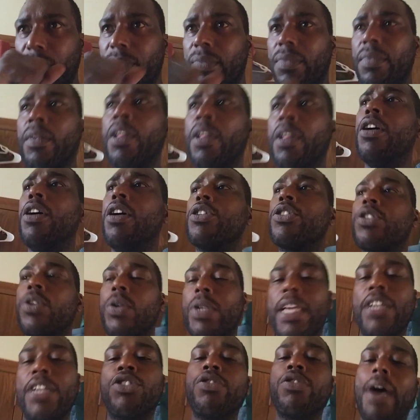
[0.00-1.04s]
So they
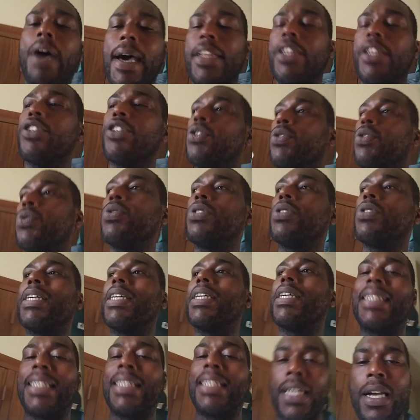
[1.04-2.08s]
try to use it and it
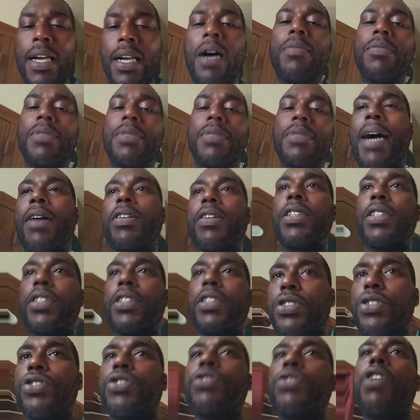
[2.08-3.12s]
comes out in a
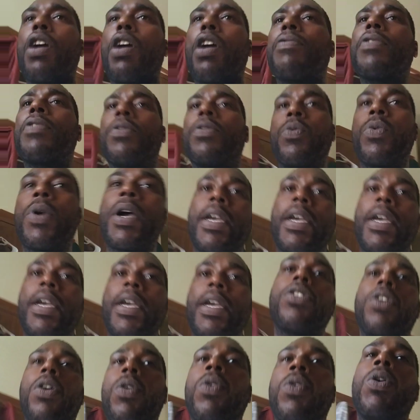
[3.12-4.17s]
destructive way. So
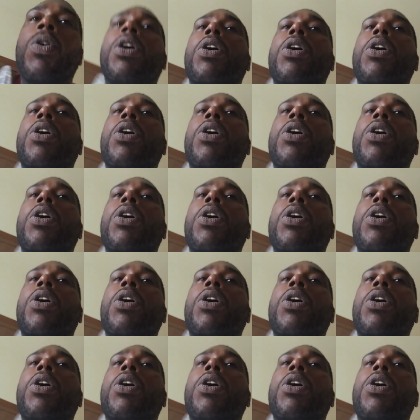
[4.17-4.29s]
I